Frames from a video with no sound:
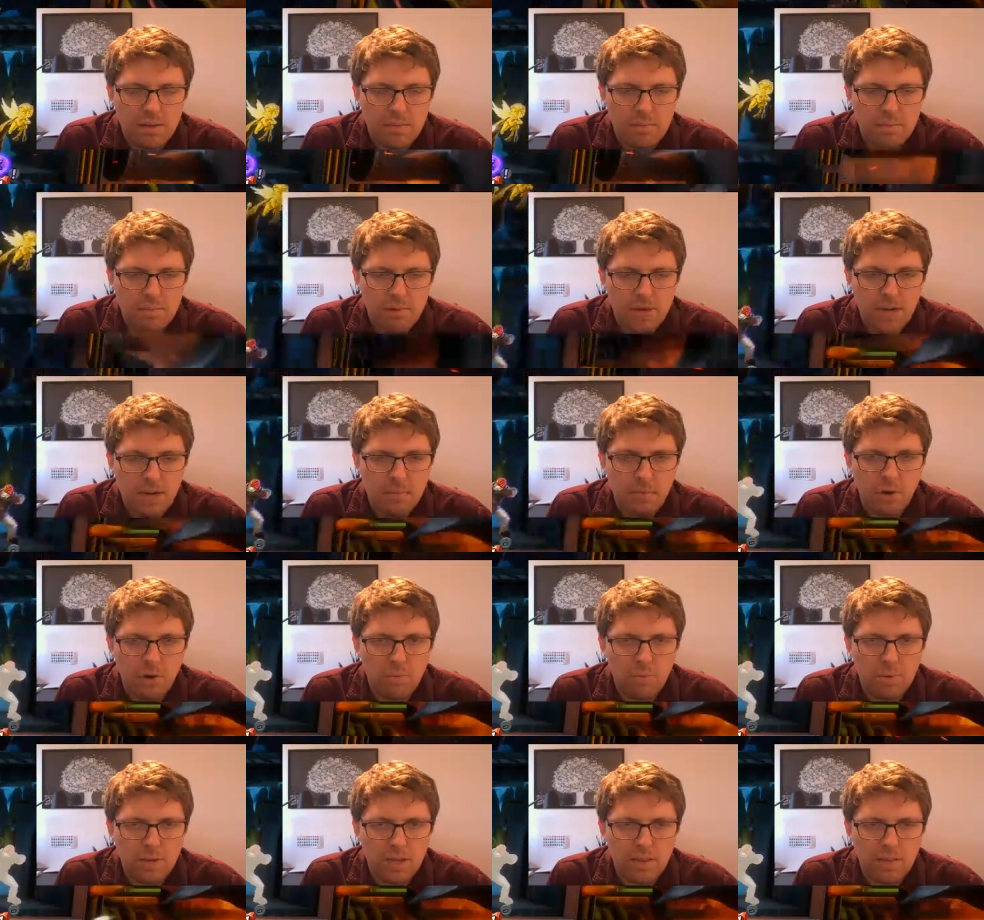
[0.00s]
But I'm
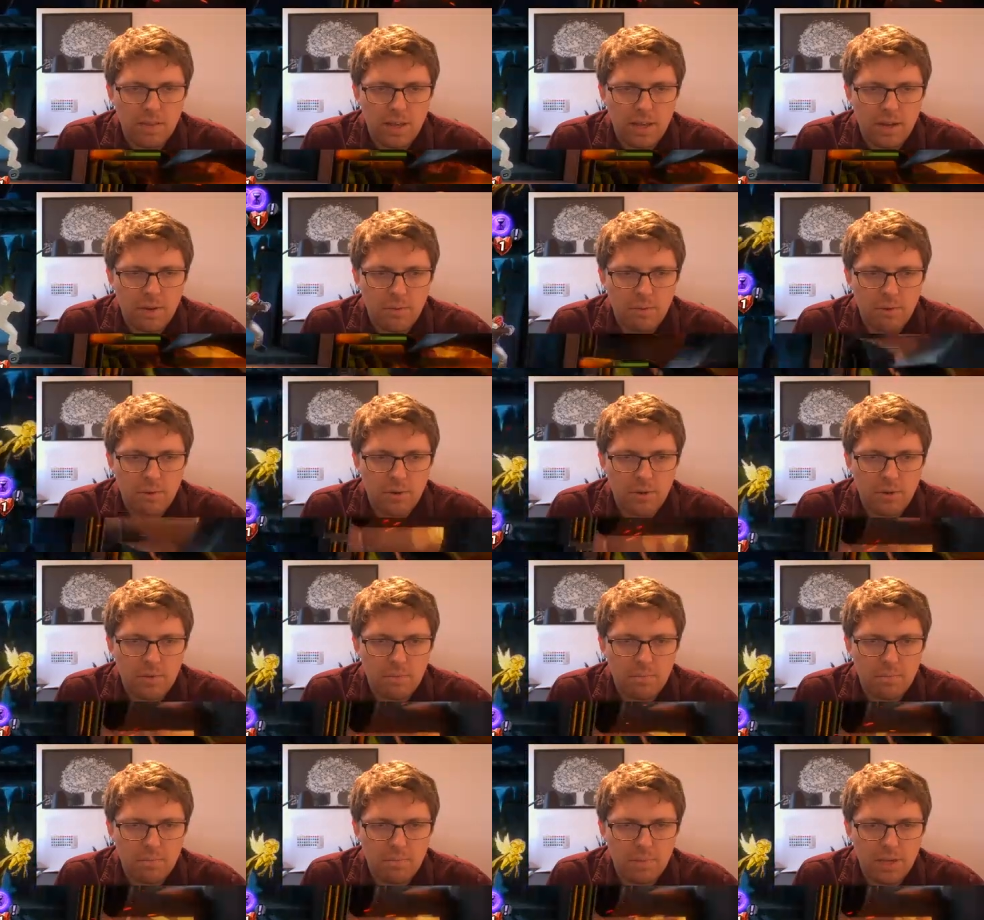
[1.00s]
hoping that we'll
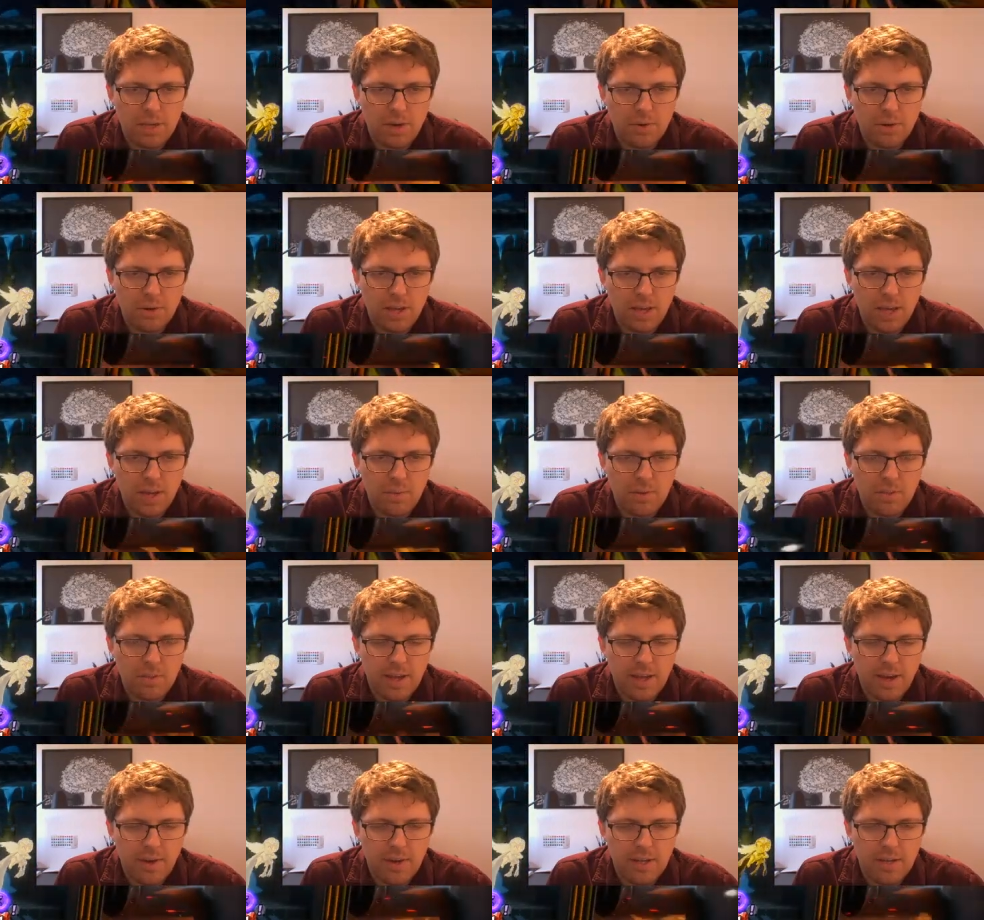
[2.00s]
be okay
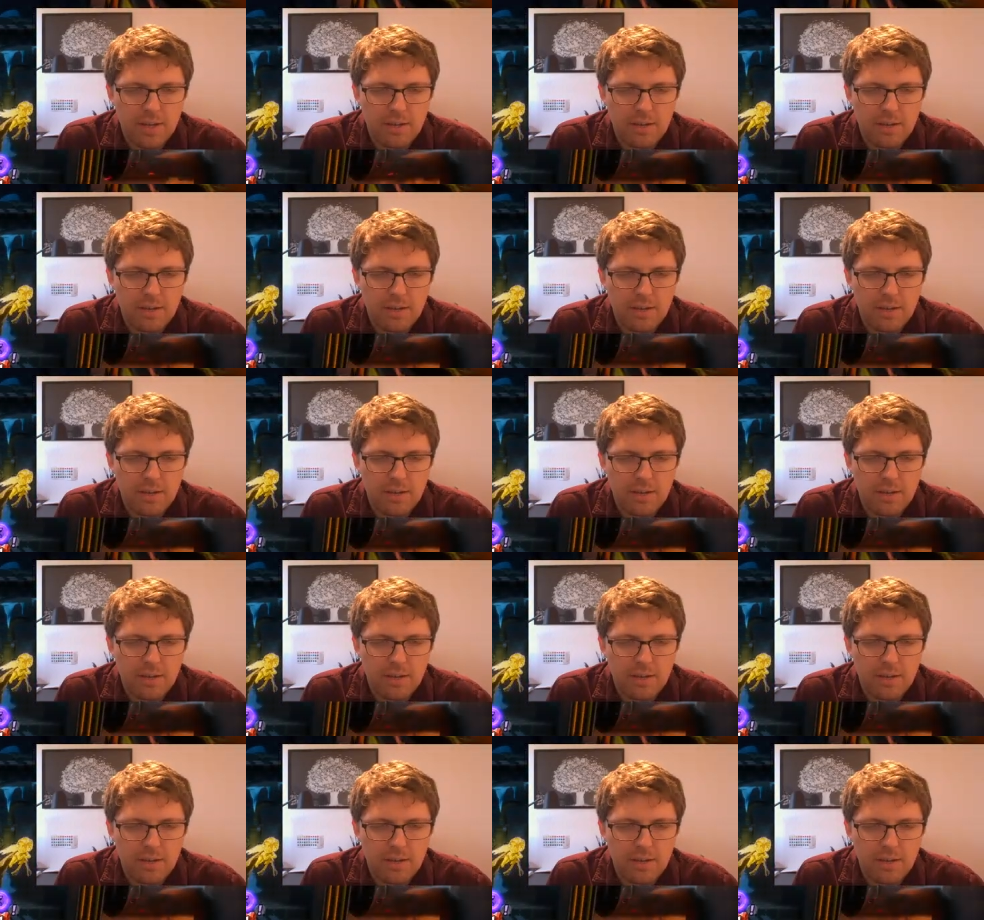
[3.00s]
without it.